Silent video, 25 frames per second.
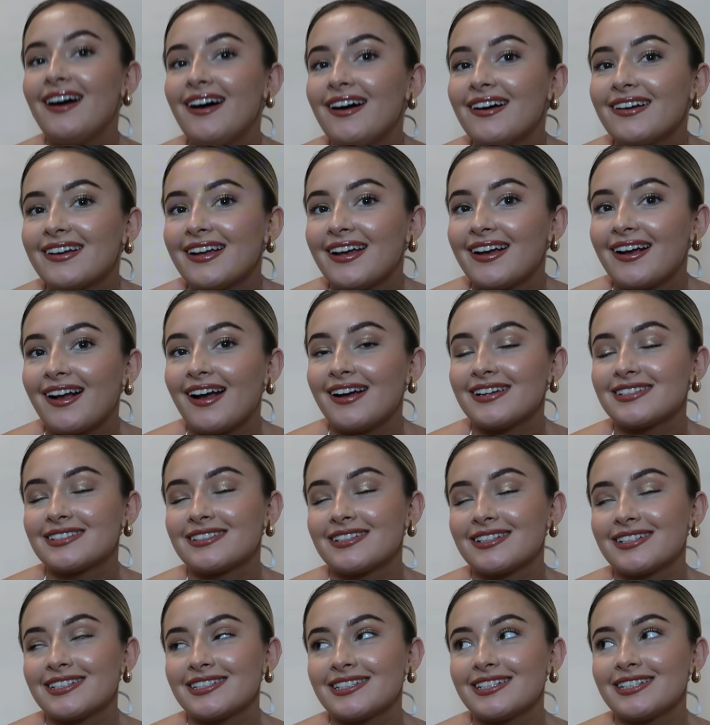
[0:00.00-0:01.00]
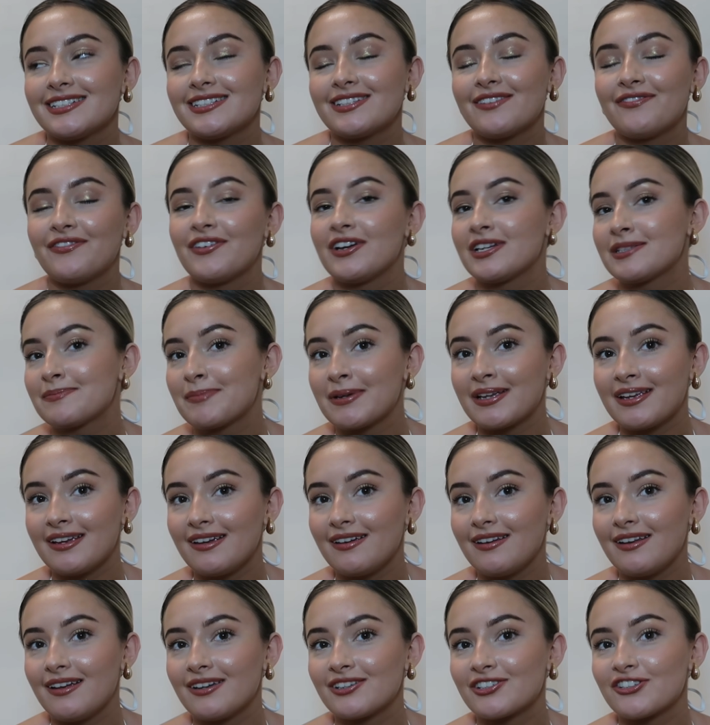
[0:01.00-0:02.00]
Okay guys, this is the first
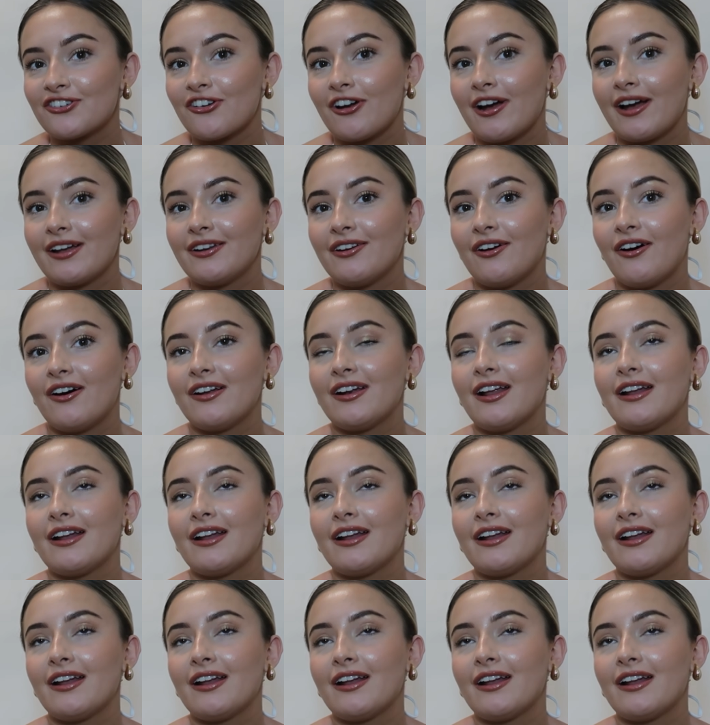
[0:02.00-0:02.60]
bikini I'm trying on,